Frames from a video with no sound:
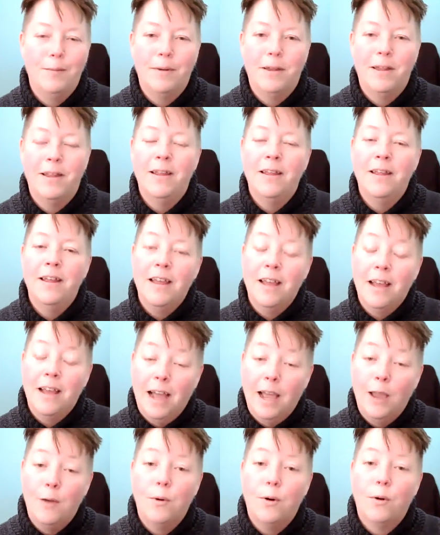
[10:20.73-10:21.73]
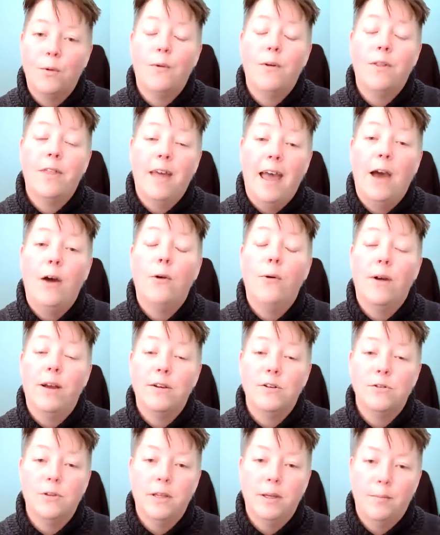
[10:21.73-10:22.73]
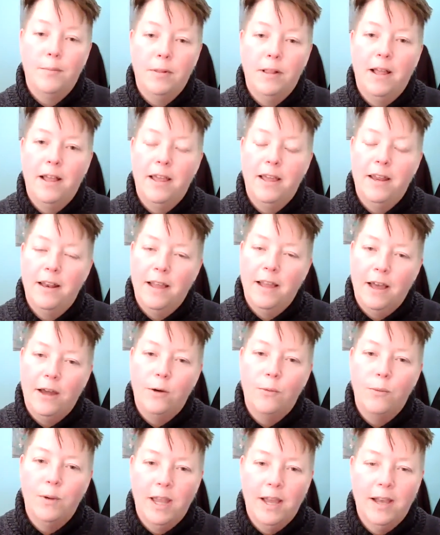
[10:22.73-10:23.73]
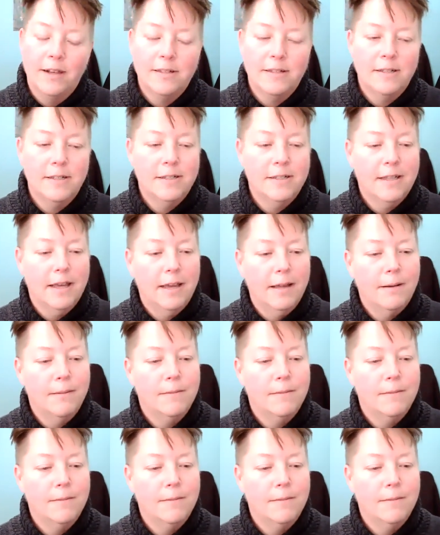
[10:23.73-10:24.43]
But I work with how to actually apply it. How do we access that?